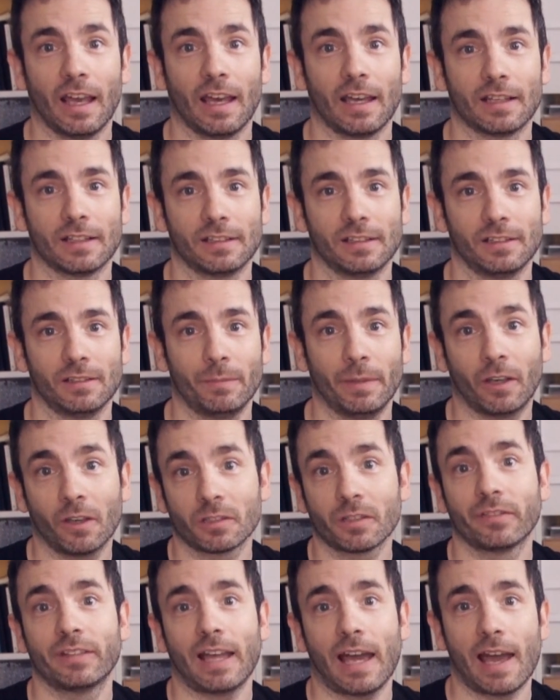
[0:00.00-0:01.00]
And because
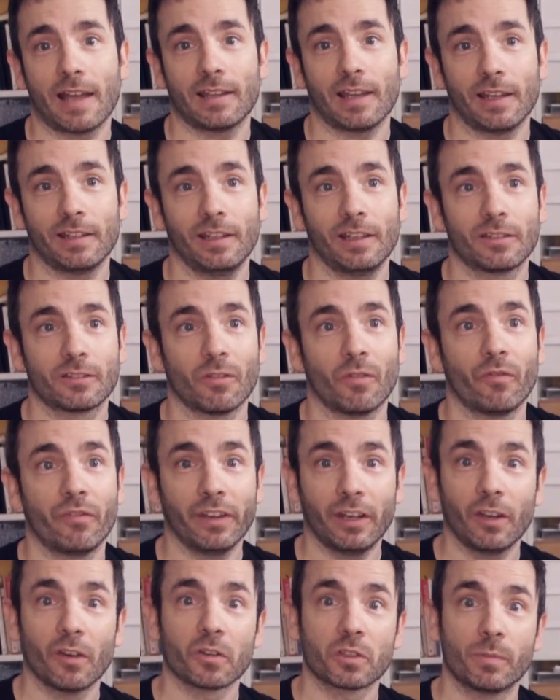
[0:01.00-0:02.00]
of that, I did some
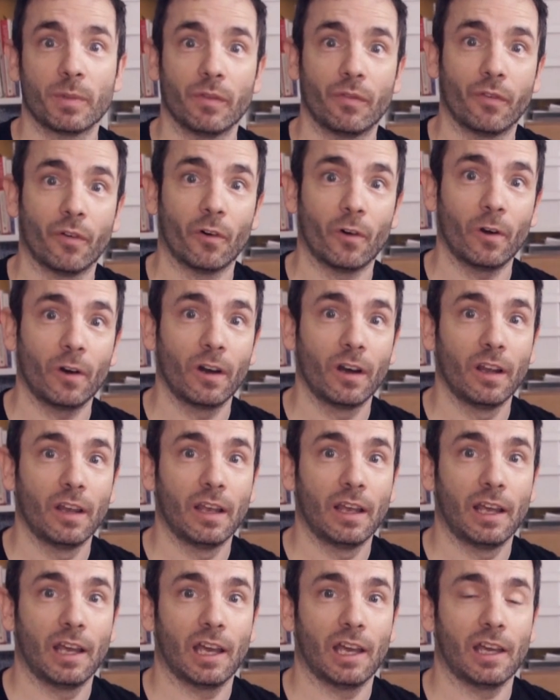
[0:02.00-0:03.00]
videos before
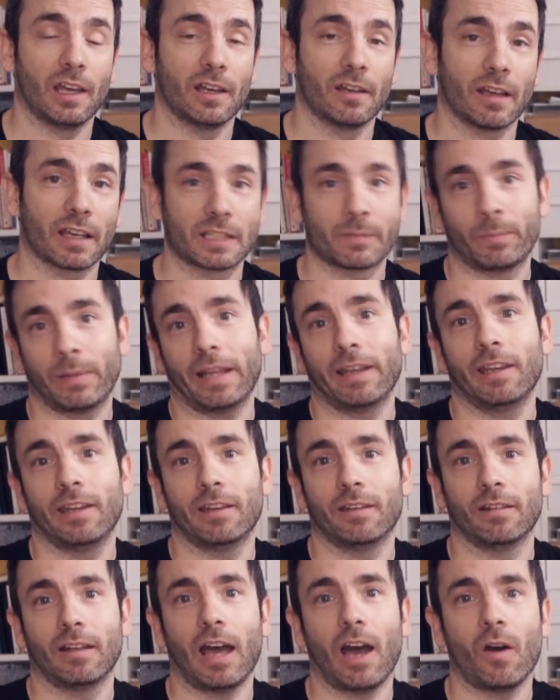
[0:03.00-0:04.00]

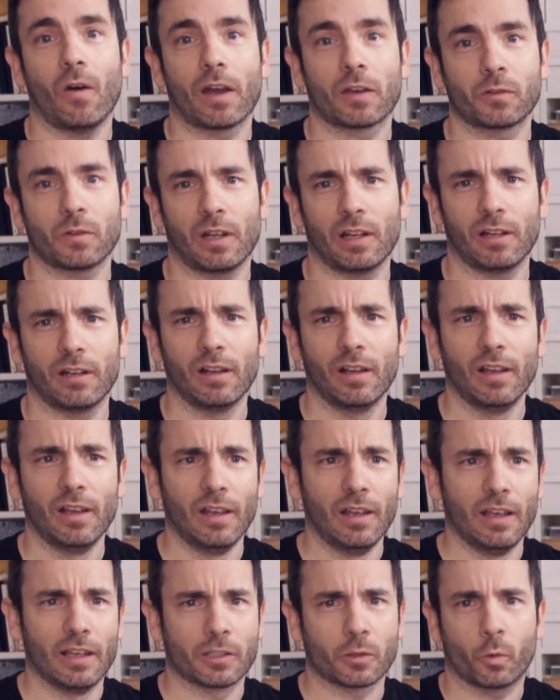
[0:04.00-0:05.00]
explaining how actual
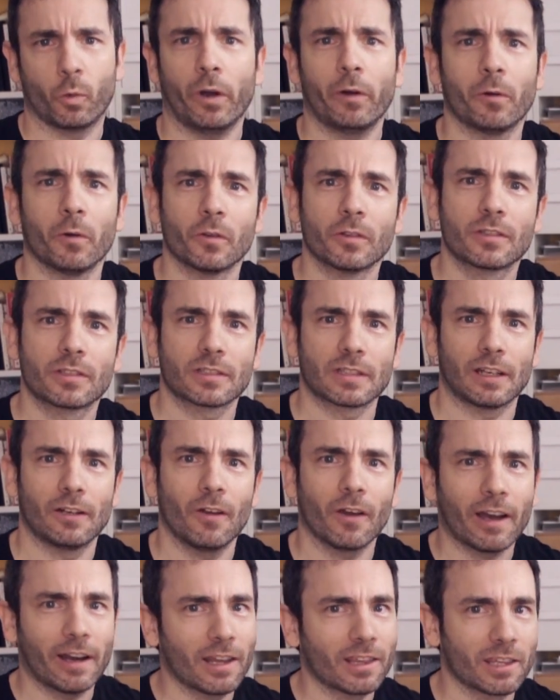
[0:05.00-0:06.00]
square roots and
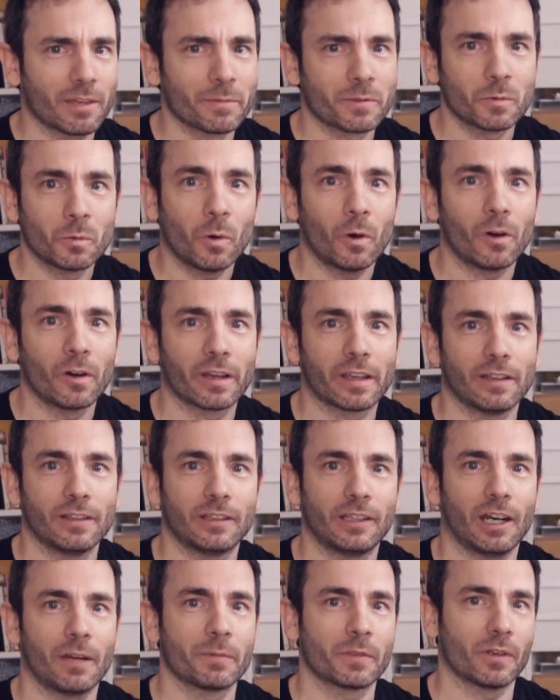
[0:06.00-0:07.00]
logarithms work in
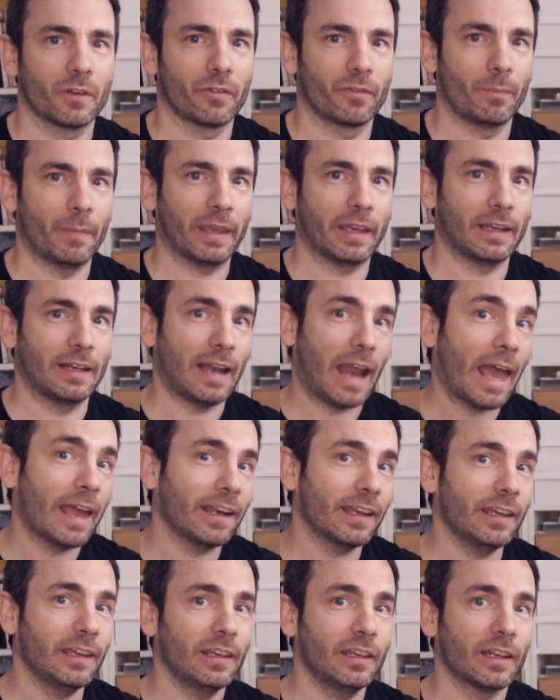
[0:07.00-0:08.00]
terms of making
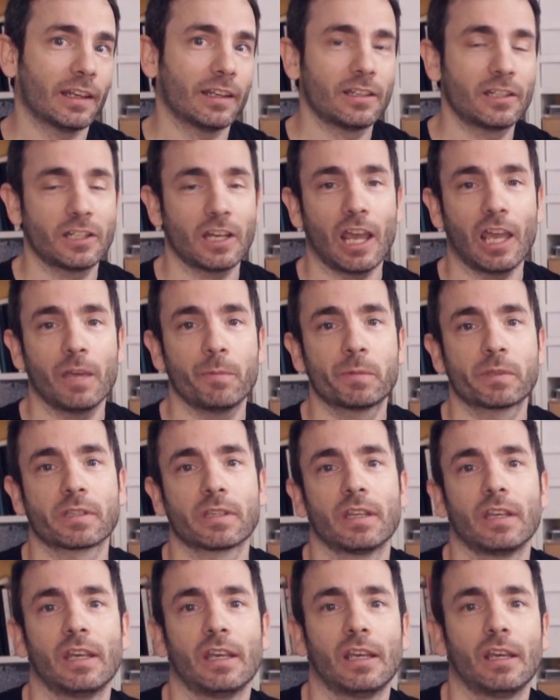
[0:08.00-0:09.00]
lighting and shapes,
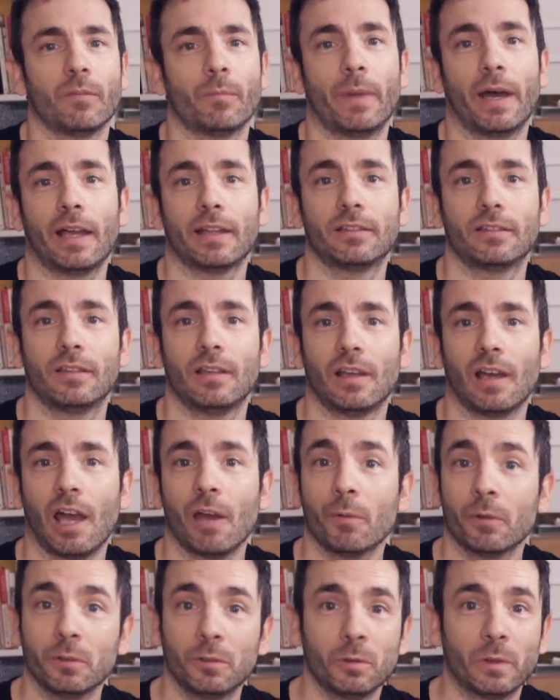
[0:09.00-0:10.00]
but I
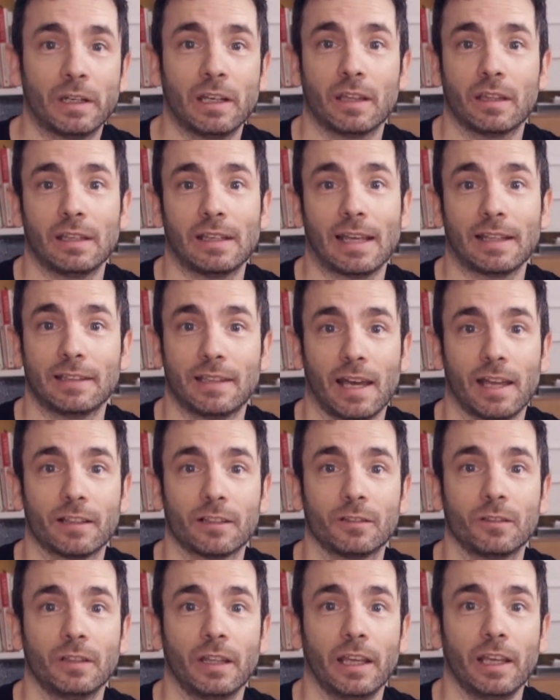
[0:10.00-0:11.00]
won't do anything like that
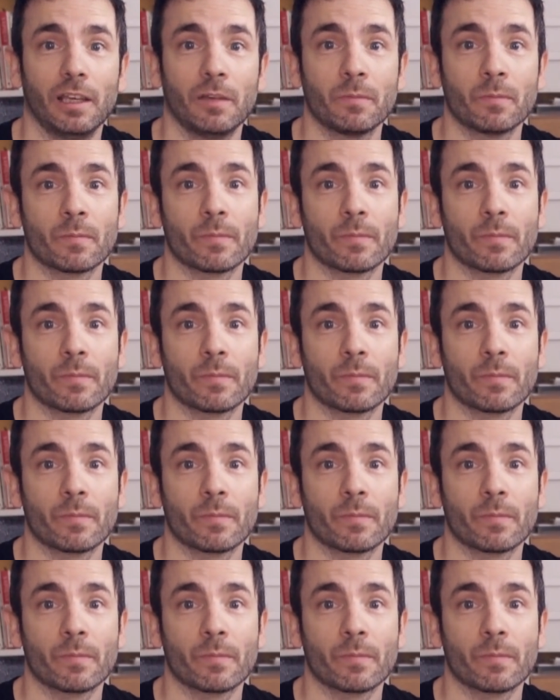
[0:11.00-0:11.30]
today.